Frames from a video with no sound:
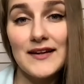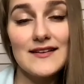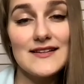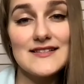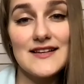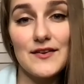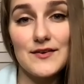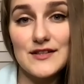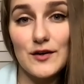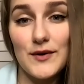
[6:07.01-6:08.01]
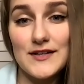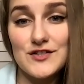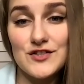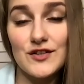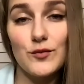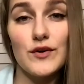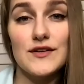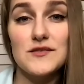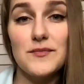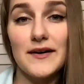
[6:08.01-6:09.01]
Let's say there's a question, what
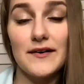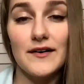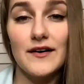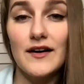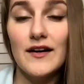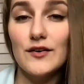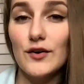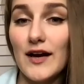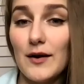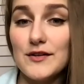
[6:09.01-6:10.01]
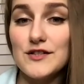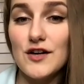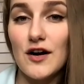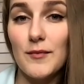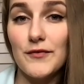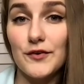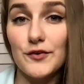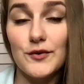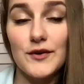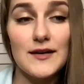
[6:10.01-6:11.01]
is better, to have a job of your
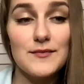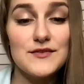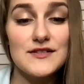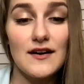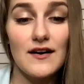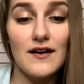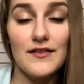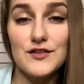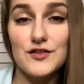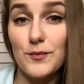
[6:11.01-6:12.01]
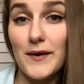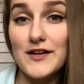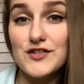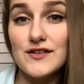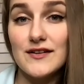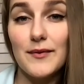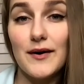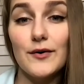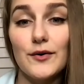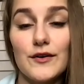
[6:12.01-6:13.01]
dreams that you're passionate
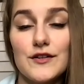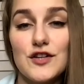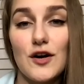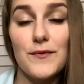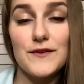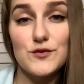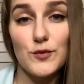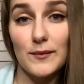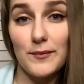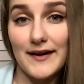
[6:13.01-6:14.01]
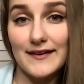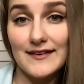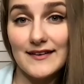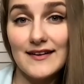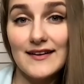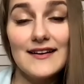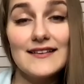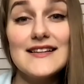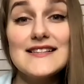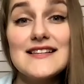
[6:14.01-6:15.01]
about, or a job that's well paid?
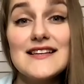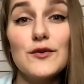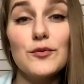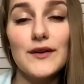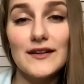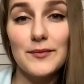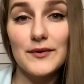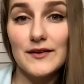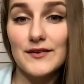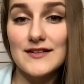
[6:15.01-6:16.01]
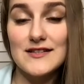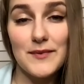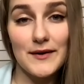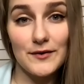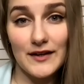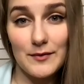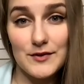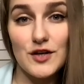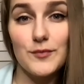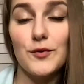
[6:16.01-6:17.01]
Let's say you really believe that it's better to have a
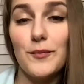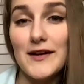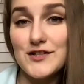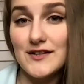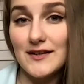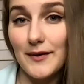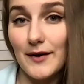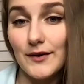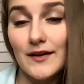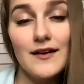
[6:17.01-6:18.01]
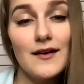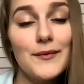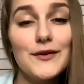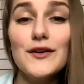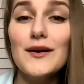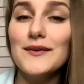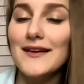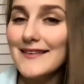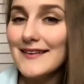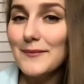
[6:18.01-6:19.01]
job you're passionate about, but you have
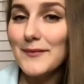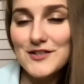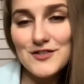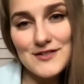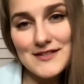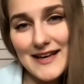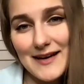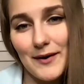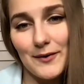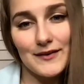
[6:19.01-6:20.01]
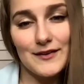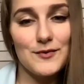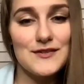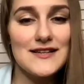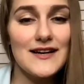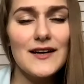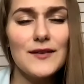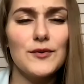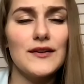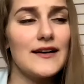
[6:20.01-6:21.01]
nothing much to say about it. You would say, I
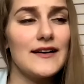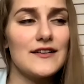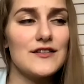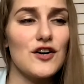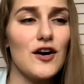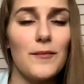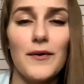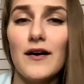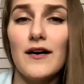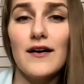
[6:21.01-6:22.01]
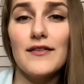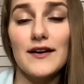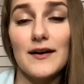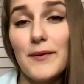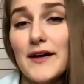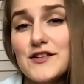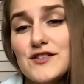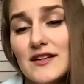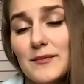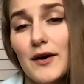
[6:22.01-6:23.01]
would like a job that I'm
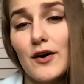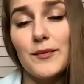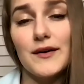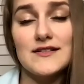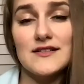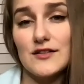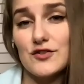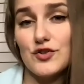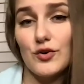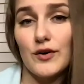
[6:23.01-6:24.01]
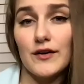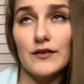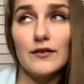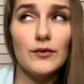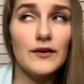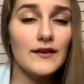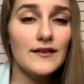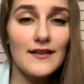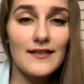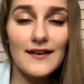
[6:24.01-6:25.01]
passionate about because I enjoy doing it.
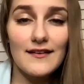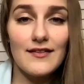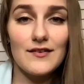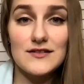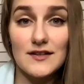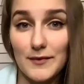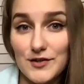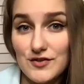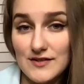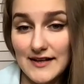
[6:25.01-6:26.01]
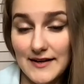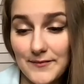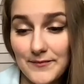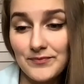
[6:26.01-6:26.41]
And then there's not much to say.